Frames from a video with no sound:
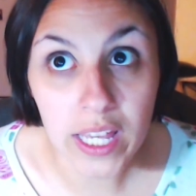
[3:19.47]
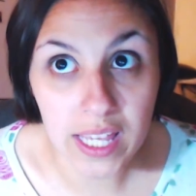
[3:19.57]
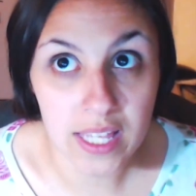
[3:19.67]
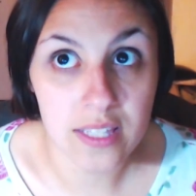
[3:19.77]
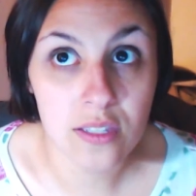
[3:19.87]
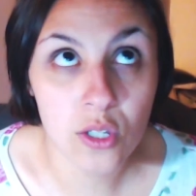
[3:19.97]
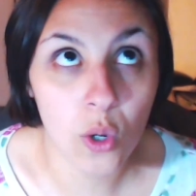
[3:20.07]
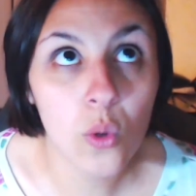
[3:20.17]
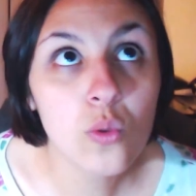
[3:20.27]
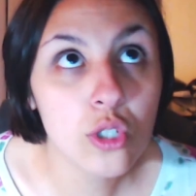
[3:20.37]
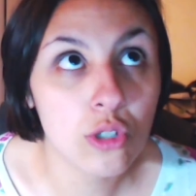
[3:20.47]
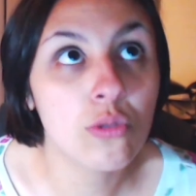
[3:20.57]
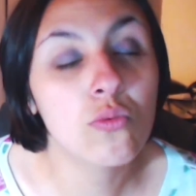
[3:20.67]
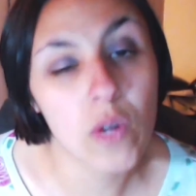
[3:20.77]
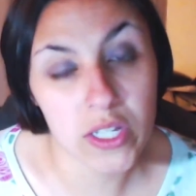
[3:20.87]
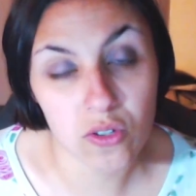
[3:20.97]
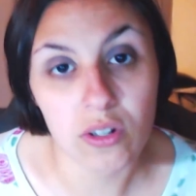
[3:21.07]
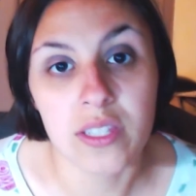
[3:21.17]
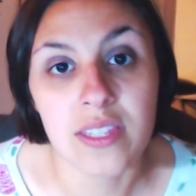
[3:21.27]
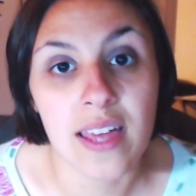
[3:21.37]
is go to
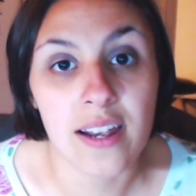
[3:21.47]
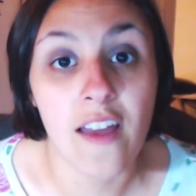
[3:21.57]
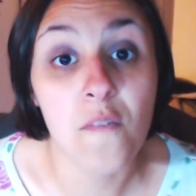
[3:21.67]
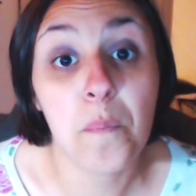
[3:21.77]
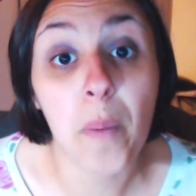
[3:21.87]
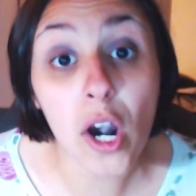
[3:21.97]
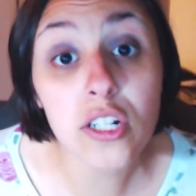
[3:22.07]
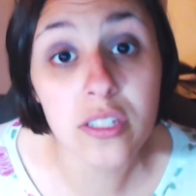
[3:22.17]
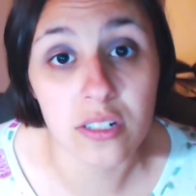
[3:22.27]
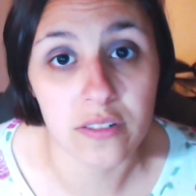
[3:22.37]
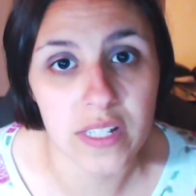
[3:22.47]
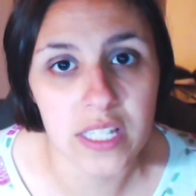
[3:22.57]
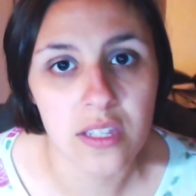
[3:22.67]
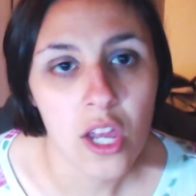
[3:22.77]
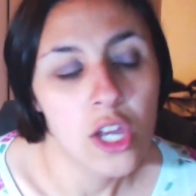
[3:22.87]
restaurants that have bar service.